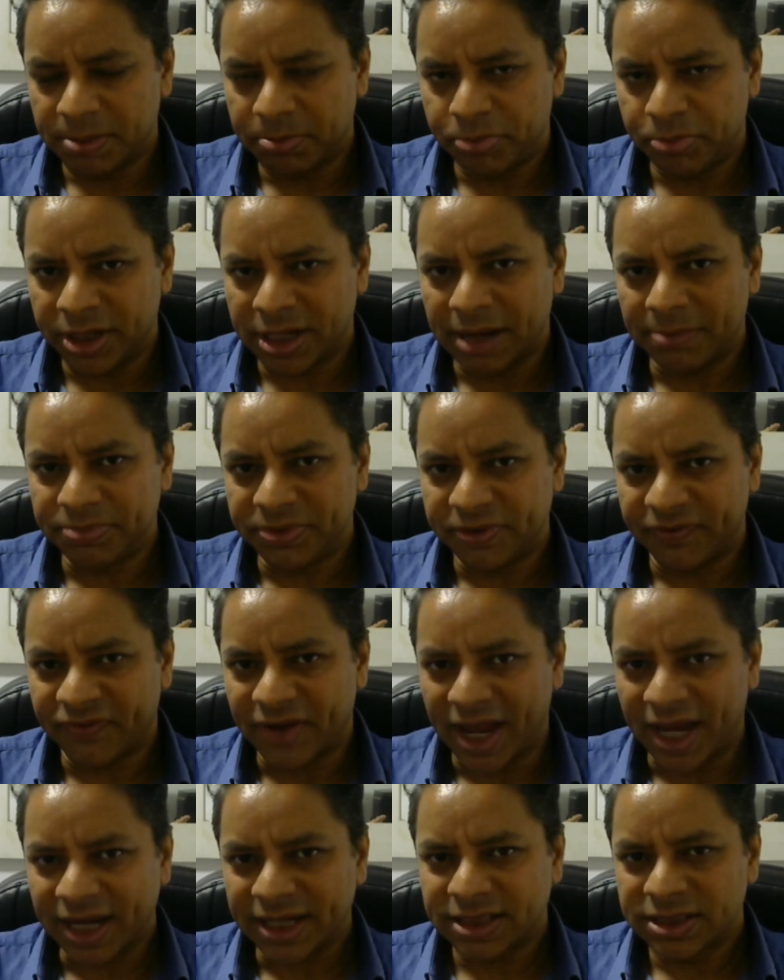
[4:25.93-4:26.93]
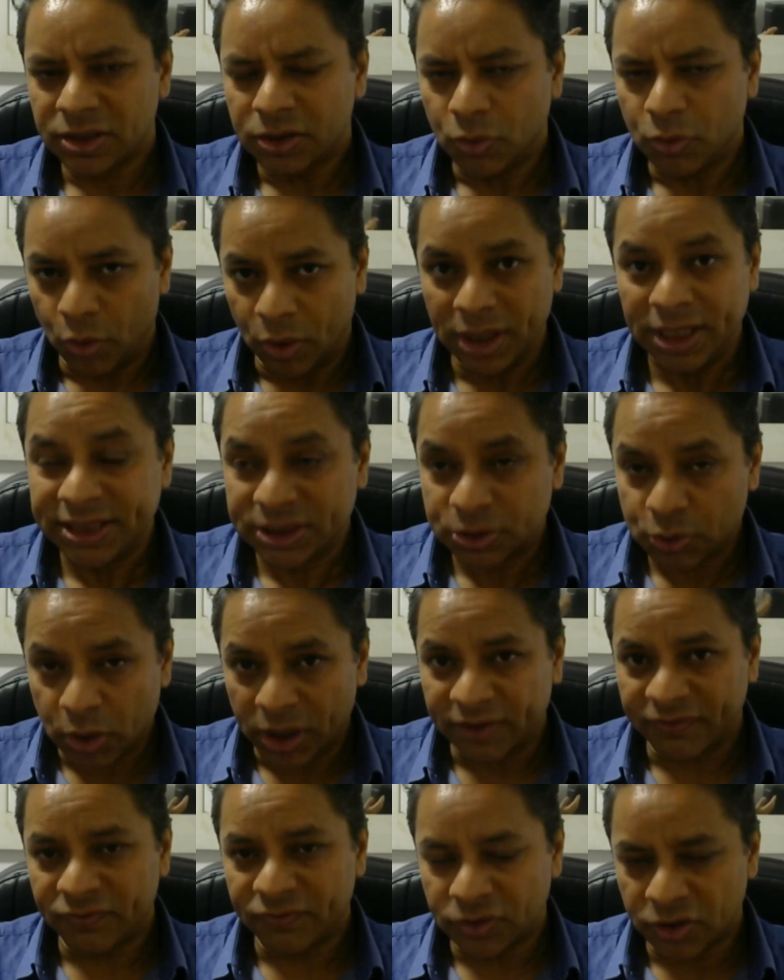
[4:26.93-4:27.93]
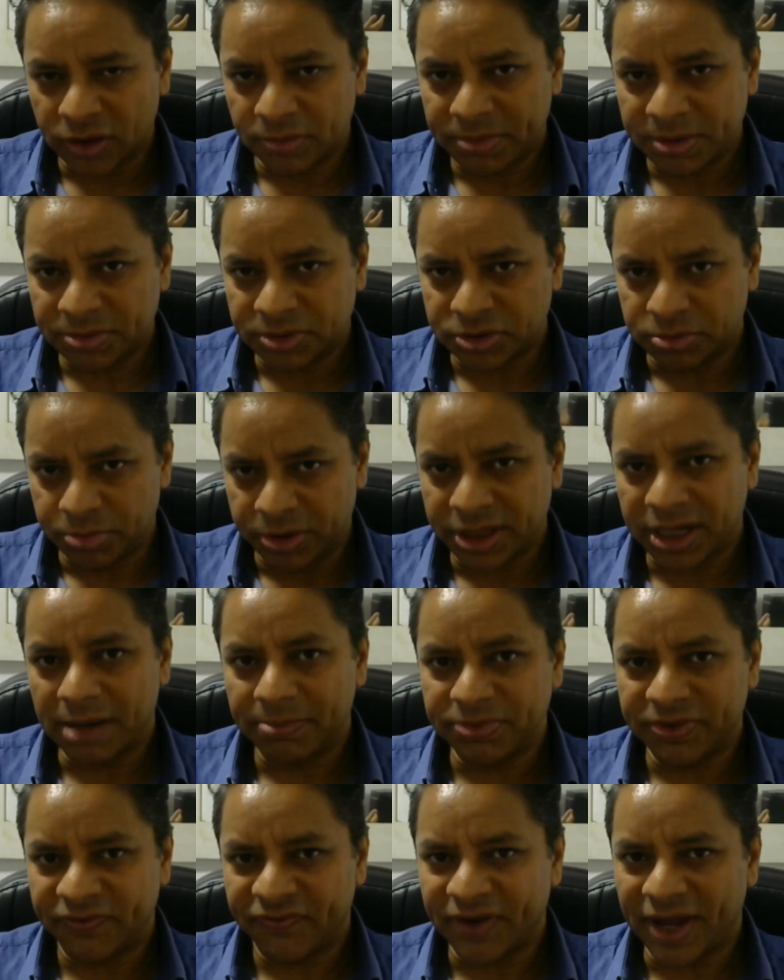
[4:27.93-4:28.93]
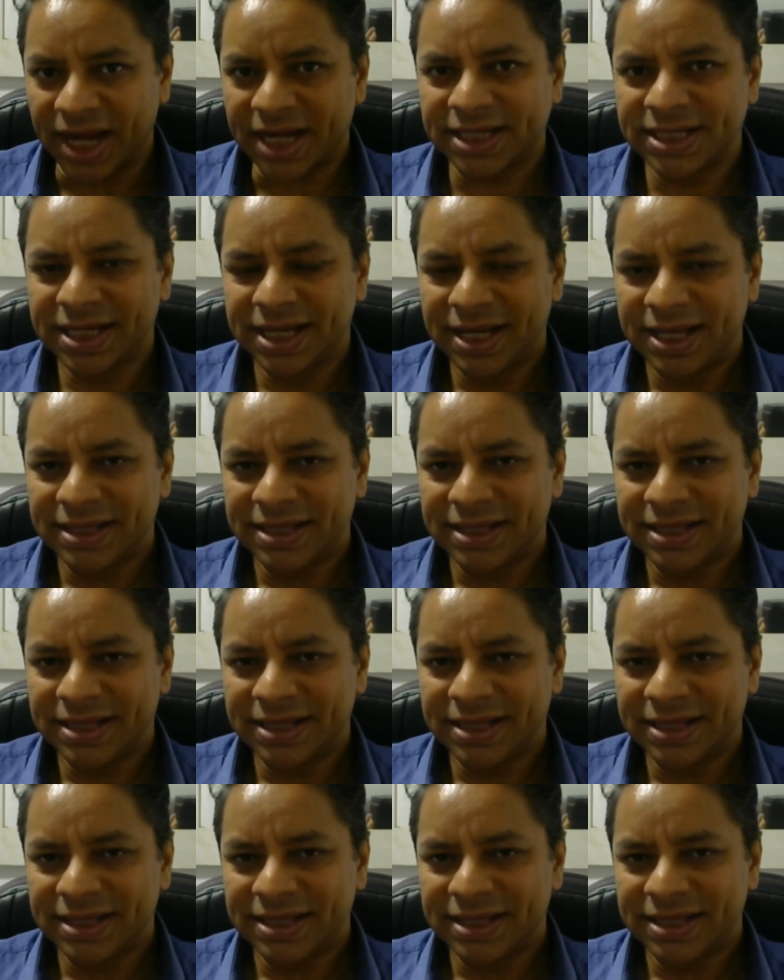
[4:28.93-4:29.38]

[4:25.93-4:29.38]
bring up the fact, or at least quite a lot of people to bring up the fact